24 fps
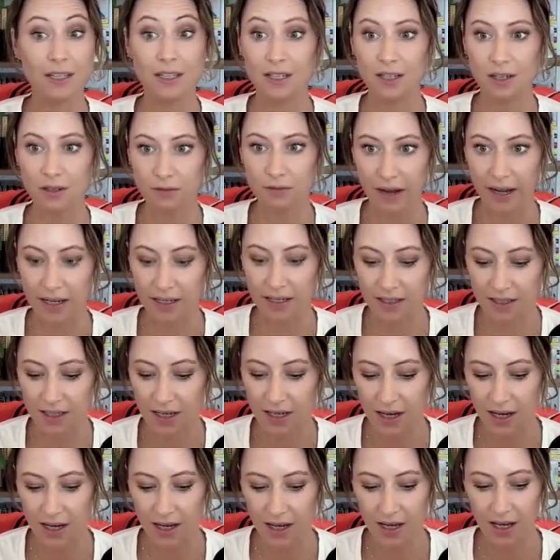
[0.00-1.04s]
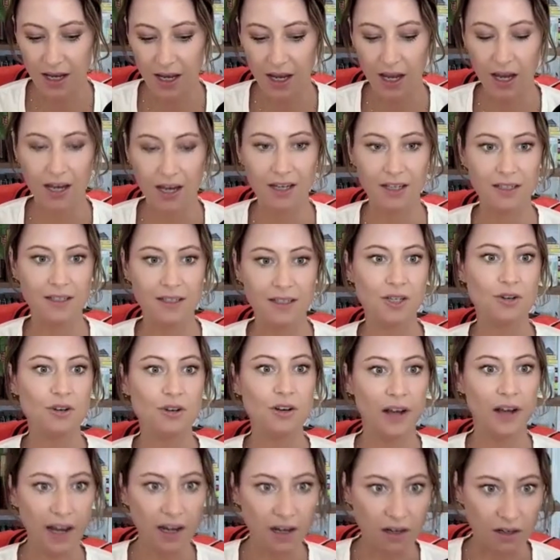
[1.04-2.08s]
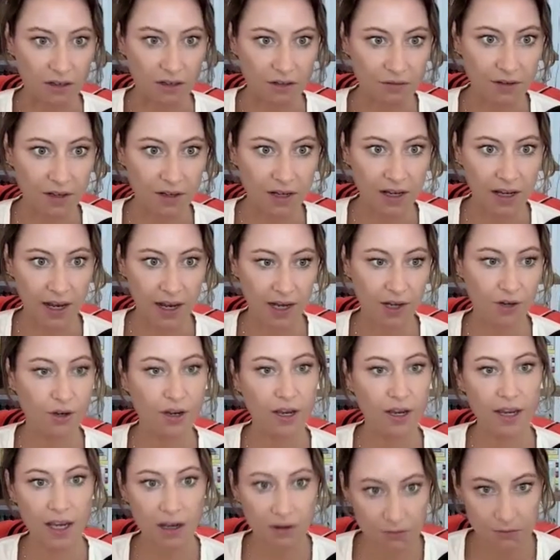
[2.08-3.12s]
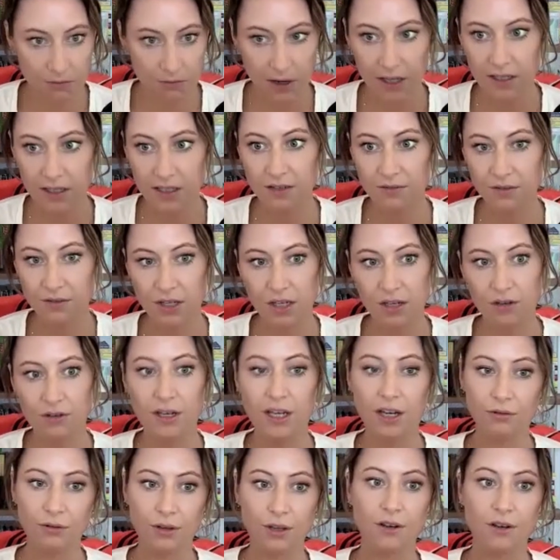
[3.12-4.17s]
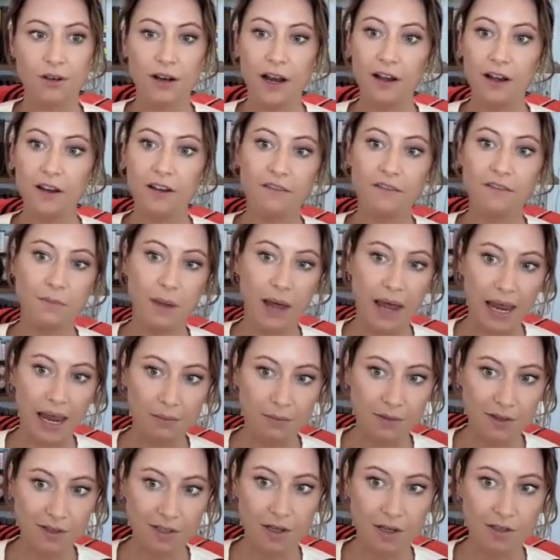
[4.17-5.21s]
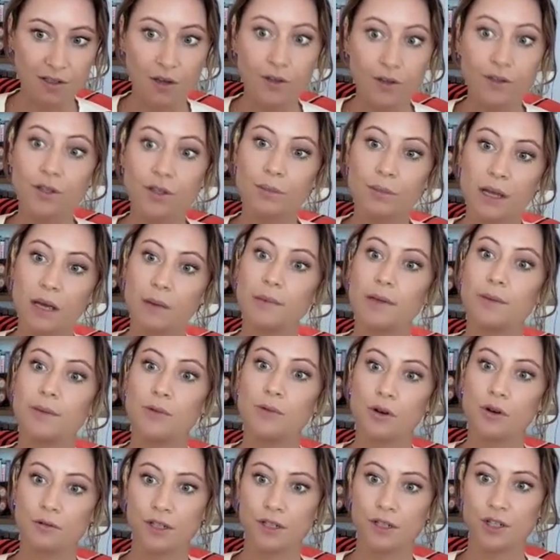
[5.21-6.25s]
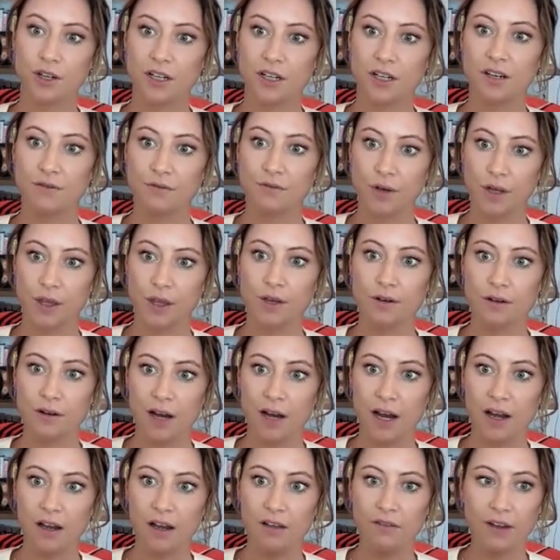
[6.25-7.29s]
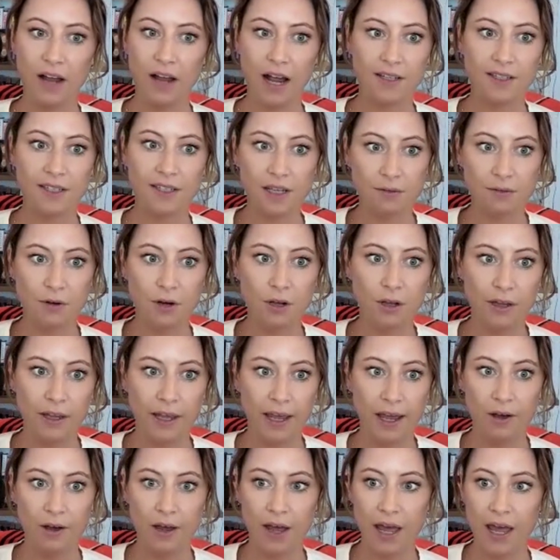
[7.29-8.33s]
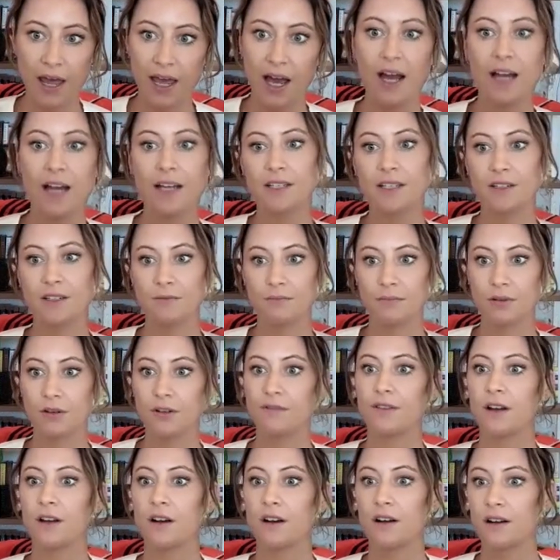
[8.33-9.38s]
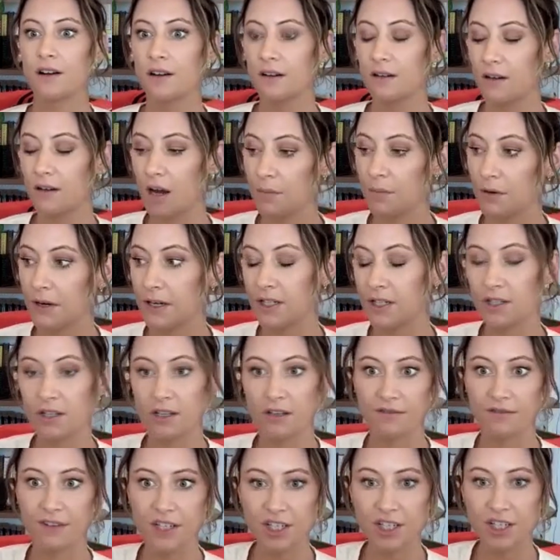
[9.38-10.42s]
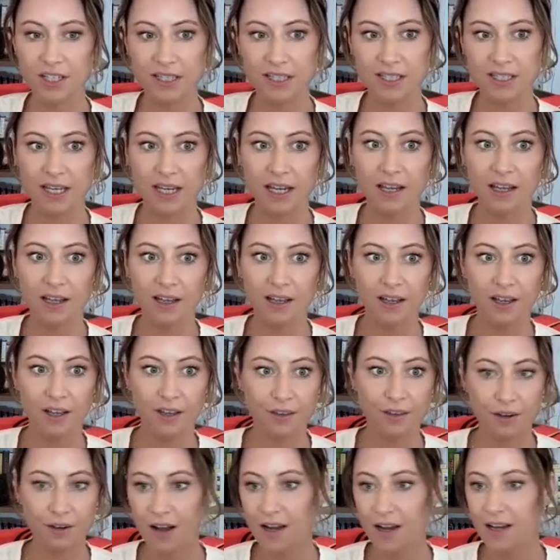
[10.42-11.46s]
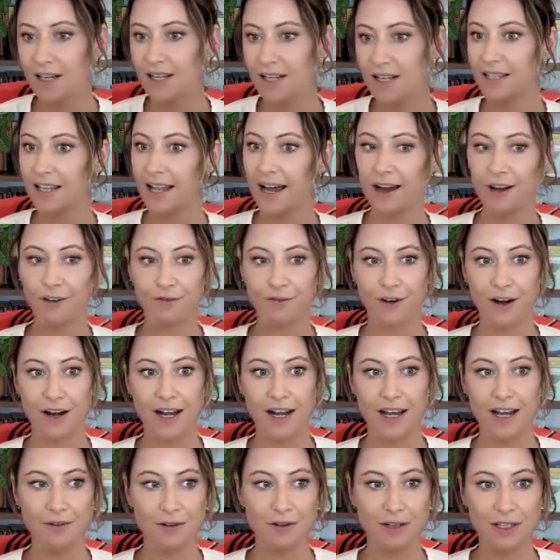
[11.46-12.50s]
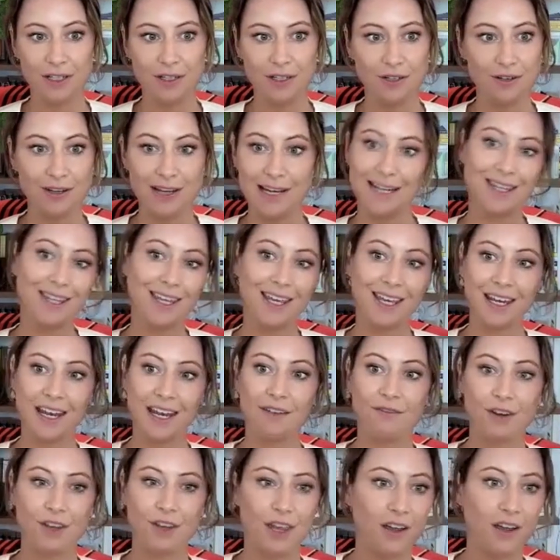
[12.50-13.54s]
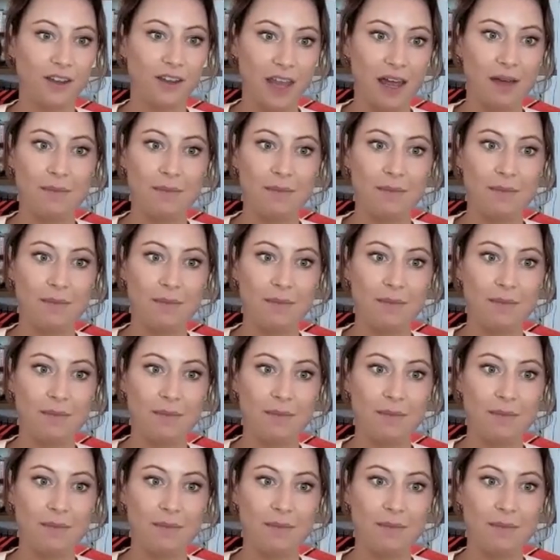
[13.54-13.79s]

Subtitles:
within TOS. And it's creative. And you can get relatively unique with creative, but Amazon's also becoming more restrictive with creative as they're rolling out AI to improve their operational efficiency. They're not going to allow for anyone to do anything and everything